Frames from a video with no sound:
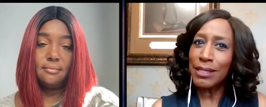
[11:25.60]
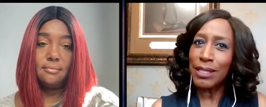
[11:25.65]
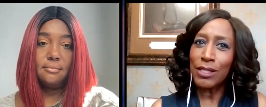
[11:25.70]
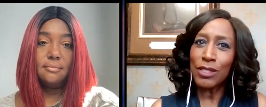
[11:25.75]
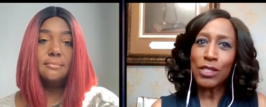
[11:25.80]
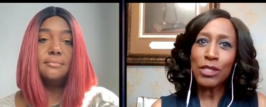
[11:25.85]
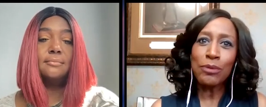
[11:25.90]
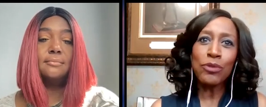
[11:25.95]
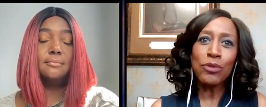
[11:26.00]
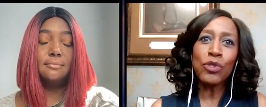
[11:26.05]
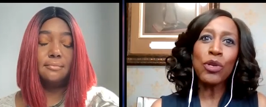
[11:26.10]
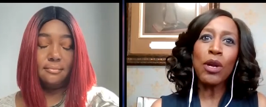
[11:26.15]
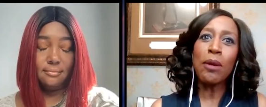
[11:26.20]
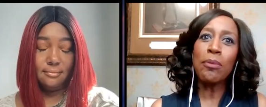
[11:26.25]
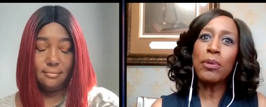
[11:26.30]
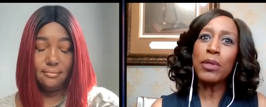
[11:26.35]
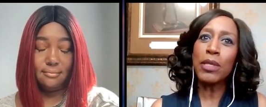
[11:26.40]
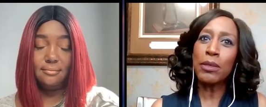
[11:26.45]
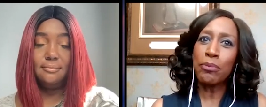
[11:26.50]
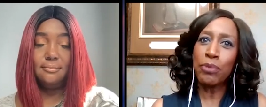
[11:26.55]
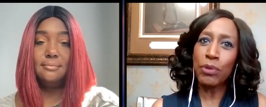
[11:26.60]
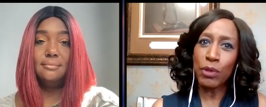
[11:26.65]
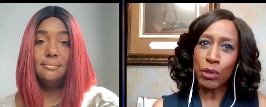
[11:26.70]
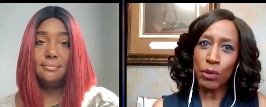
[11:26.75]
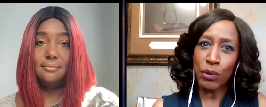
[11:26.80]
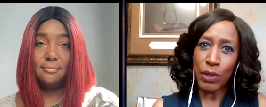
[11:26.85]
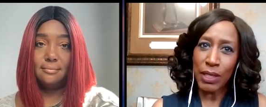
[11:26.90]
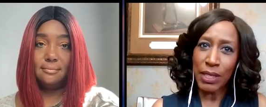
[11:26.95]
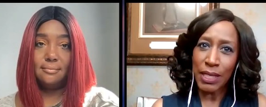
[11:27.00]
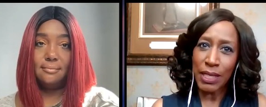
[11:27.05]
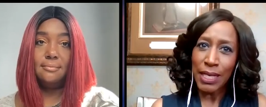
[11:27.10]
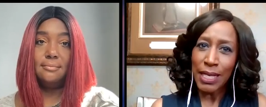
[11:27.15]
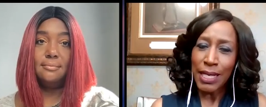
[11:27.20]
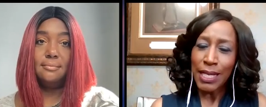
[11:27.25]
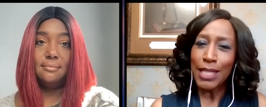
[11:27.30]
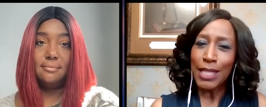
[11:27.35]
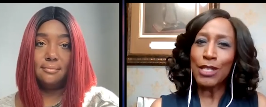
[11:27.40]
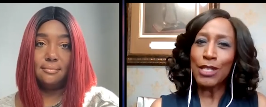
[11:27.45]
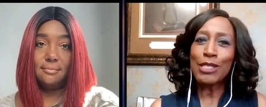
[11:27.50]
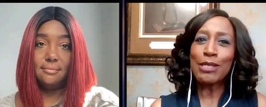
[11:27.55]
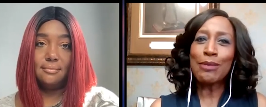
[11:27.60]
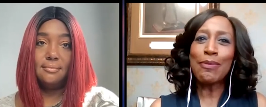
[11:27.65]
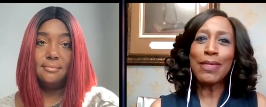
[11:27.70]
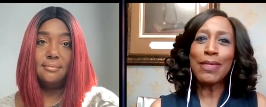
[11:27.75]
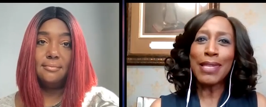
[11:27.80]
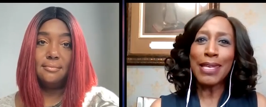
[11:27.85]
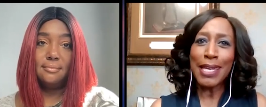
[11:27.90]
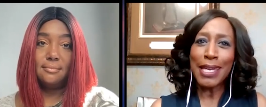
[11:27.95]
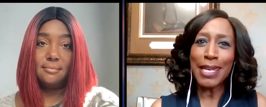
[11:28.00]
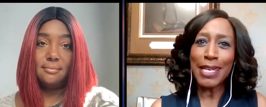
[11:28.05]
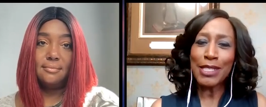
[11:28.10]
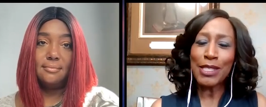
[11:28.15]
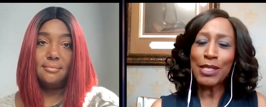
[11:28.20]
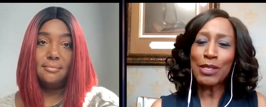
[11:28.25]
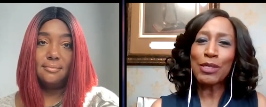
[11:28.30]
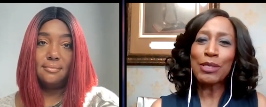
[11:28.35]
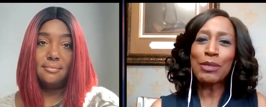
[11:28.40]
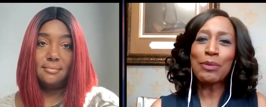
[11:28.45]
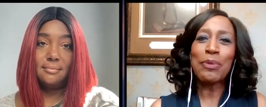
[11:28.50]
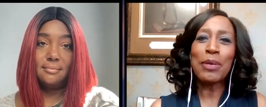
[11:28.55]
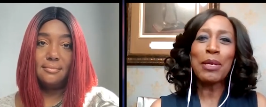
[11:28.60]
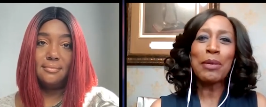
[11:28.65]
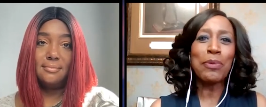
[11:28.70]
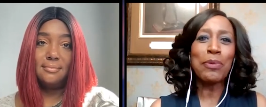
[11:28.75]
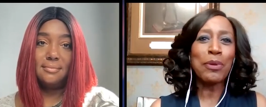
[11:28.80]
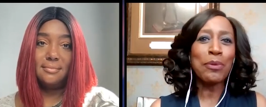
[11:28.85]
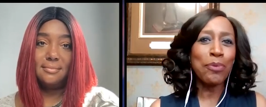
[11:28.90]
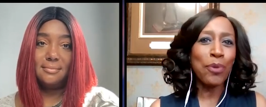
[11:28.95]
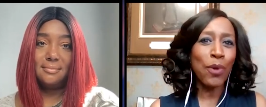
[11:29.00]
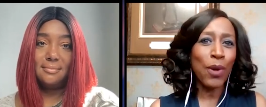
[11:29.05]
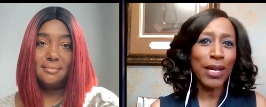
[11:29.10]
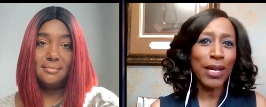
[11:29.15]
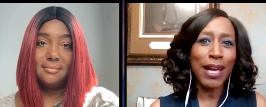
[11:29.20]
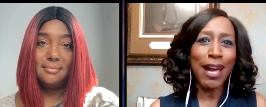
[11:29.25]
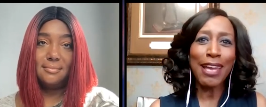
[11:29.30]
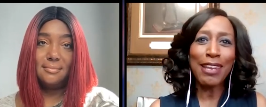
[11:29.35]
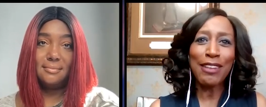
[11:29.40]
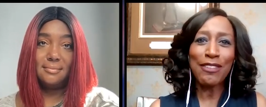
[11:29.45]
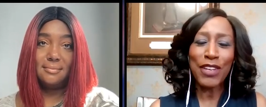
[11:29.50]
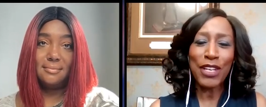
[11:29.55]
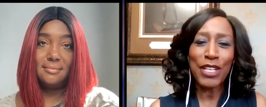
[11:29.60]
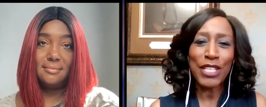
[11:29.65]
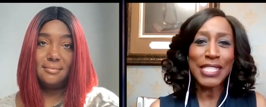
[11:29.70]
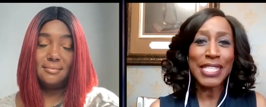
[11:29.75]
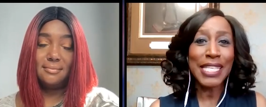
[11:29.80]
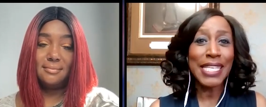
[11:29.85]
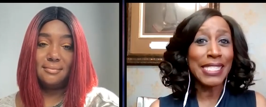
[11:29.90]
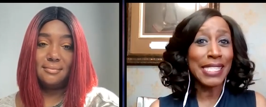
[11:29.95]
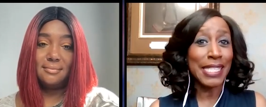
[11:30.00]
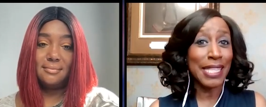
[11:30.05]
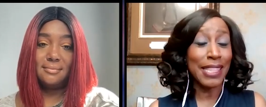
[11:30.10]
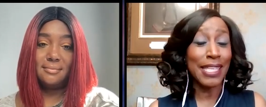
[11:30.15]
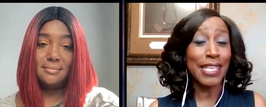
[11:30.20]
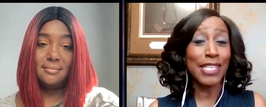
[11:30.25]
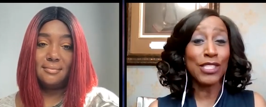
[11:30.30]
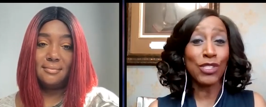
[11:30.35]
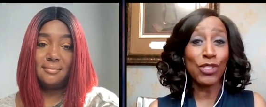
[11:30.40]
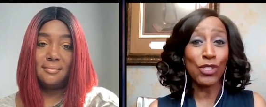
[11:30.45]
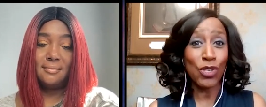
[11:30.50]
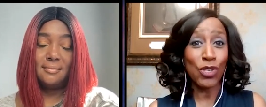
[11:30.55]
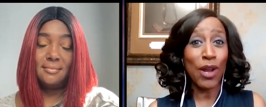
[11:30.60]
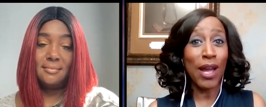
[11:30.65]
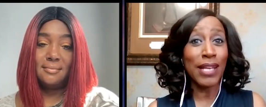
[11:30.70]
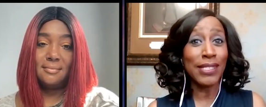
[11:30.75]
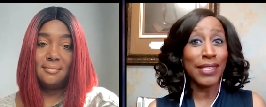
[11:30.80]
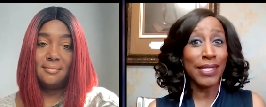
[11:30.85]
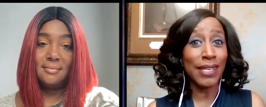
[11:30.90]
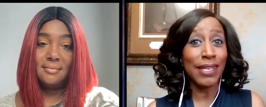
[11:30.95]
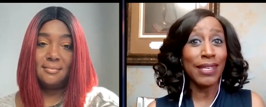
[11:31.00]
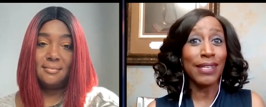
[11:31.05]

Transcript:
Speaker 1: there's some trouble a brewing. There's some things. There's some people boycotting various things, and things they're trying